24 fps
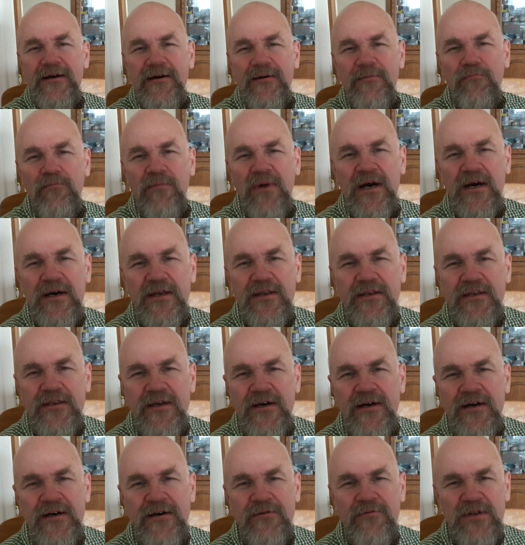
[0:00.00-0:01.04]
but
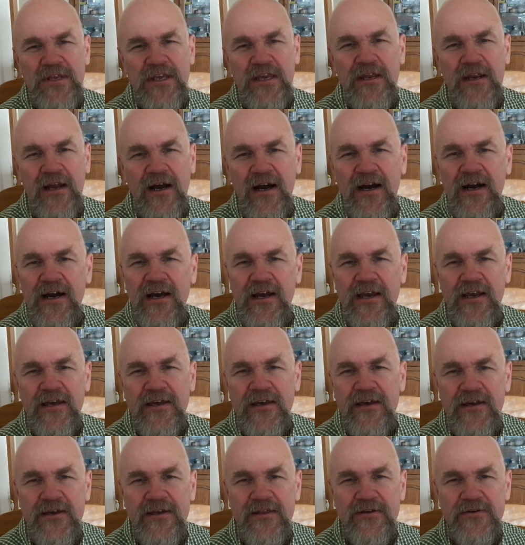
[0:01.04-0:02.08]
when you get
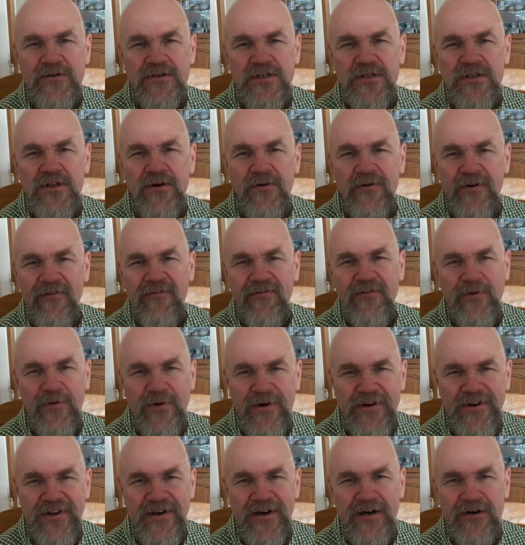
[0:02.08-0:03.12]
high, there's snow
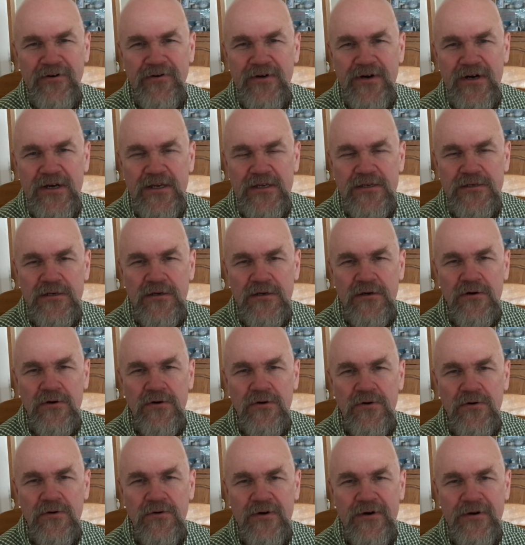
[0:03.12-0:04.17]
everywhere now.
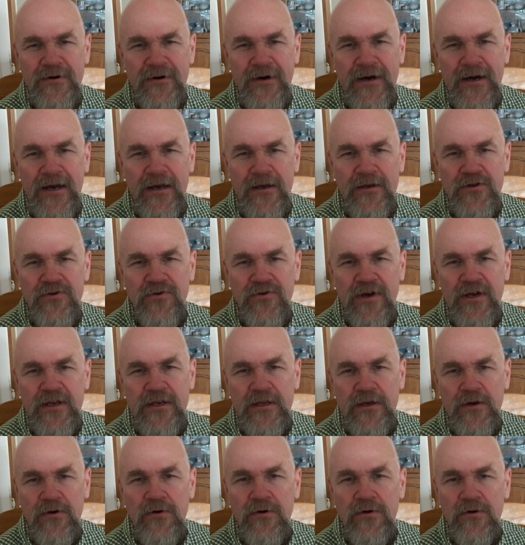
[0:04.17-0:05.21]
So I tried to
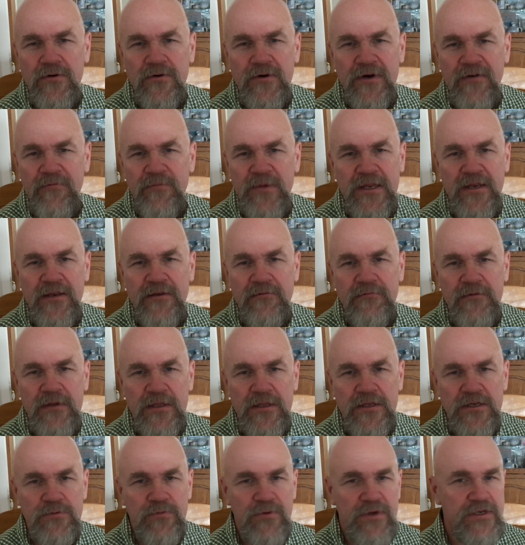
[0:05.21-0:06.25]
go, I've been in
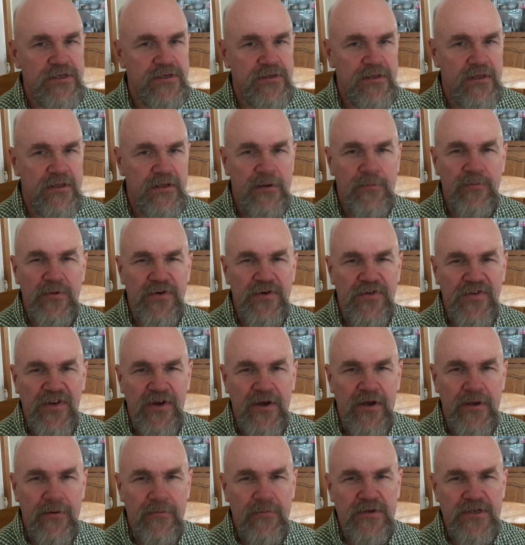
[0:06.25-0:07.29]
this place a number of
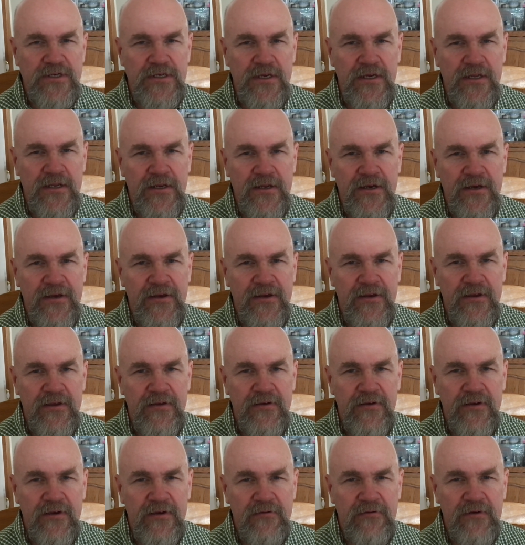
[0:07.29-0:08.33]
times and
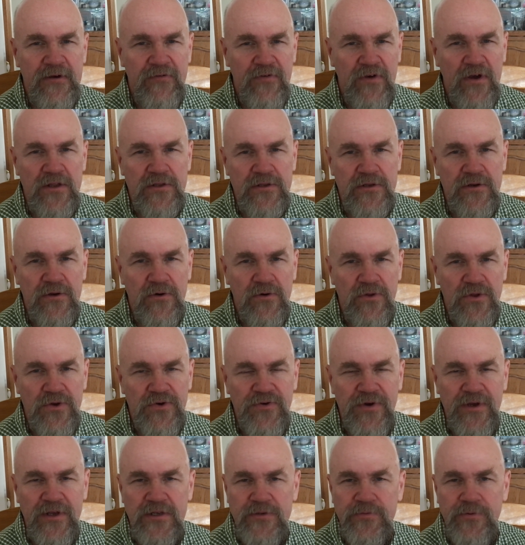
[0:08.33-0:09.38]
I have got to know the
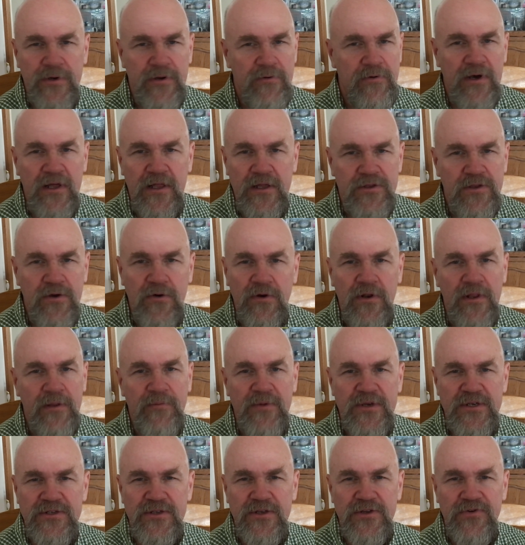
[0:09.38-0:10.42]
trails pretty well. I totally
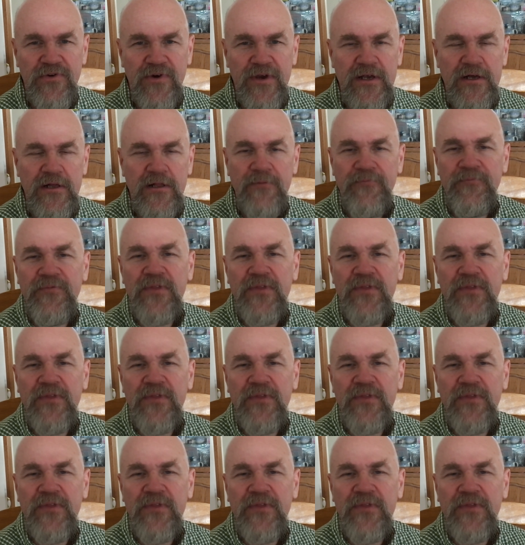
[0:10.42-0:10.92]
missed the trail.